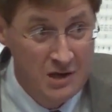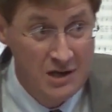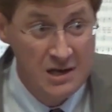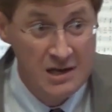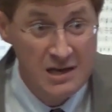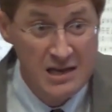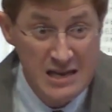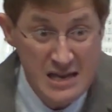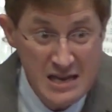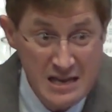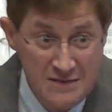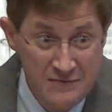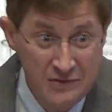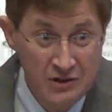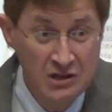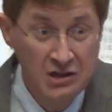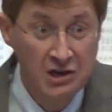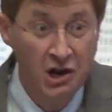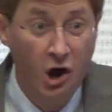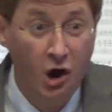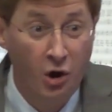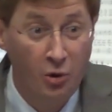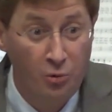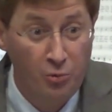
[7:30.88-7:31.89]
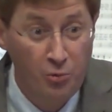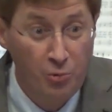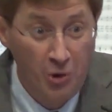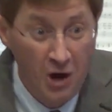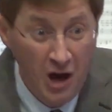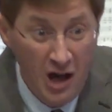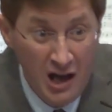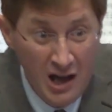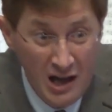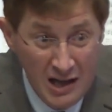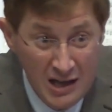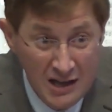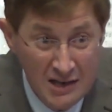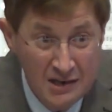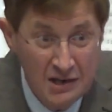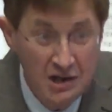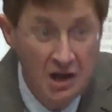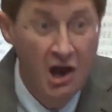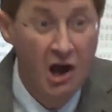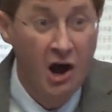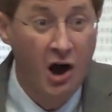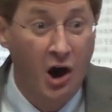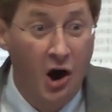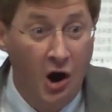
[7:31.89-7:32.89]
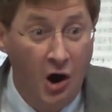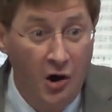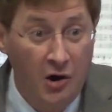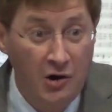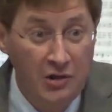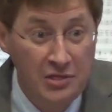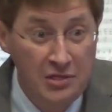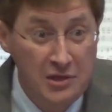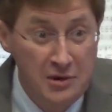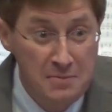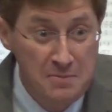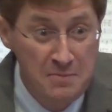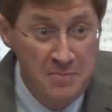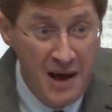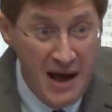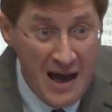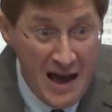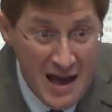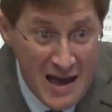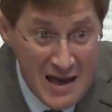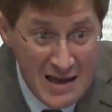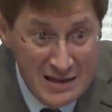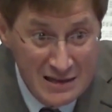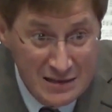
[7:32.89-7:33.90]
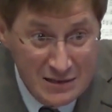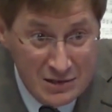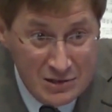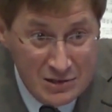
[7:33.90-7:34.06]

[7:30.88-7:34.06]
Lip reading: even a run on the bank.